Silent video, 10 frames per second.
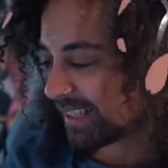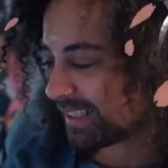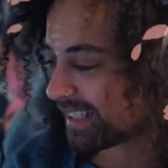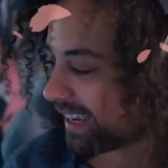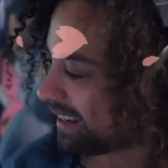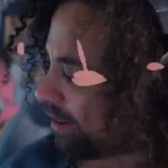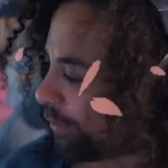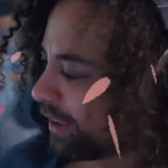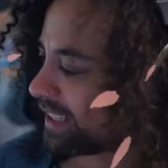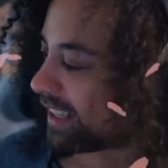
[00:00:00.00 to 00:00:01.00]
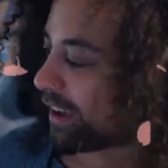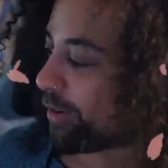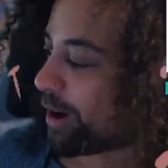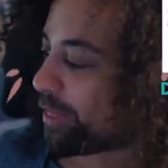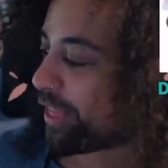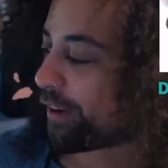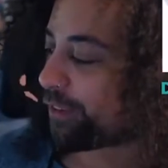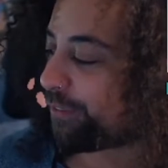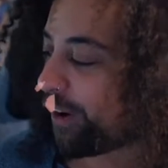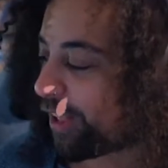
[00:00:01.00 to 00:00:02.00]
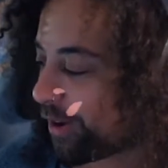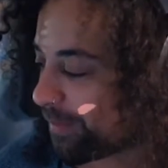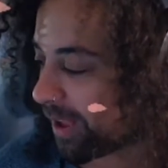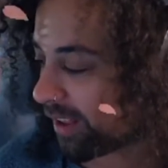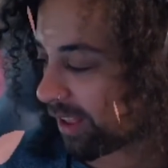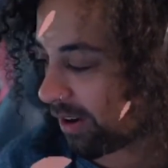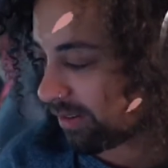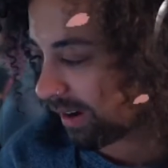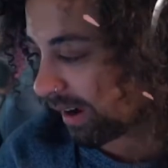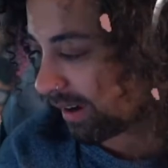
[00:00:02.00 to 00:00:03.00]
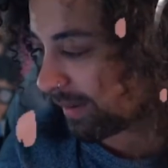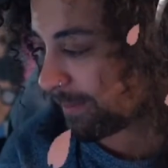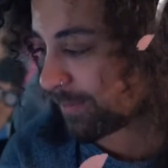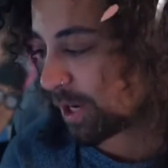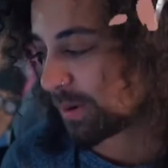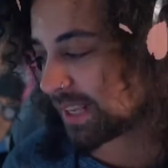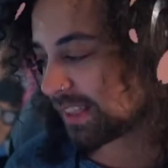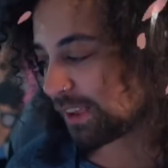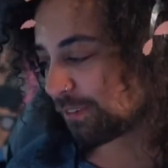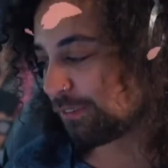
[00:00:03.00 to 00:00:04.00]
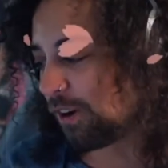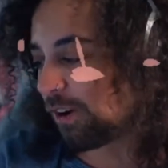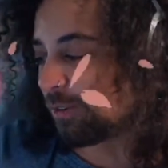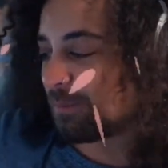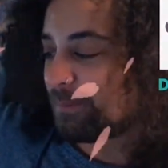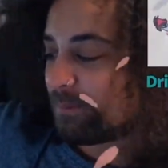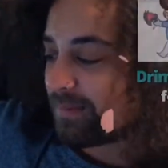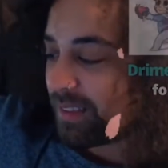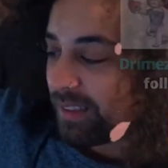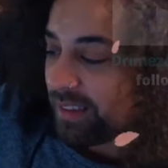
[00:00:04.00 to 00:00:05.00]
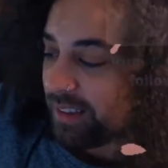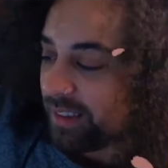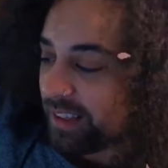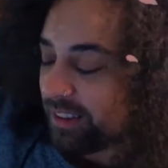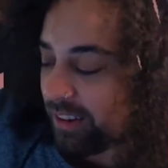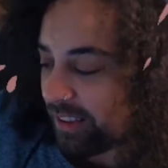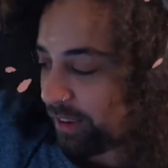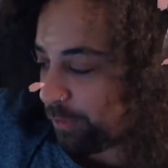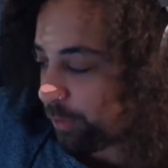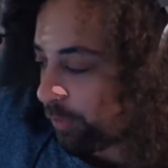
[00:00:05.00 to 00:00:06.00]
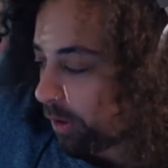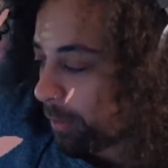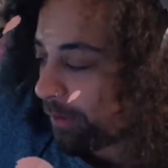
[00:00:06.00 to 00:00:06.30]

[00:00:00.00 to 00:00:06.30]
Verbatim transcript: Zan, hopefully I said that right. Thank you for the follow. Hello, Tony, thank you for the follow. Lindon, thank you for the follow.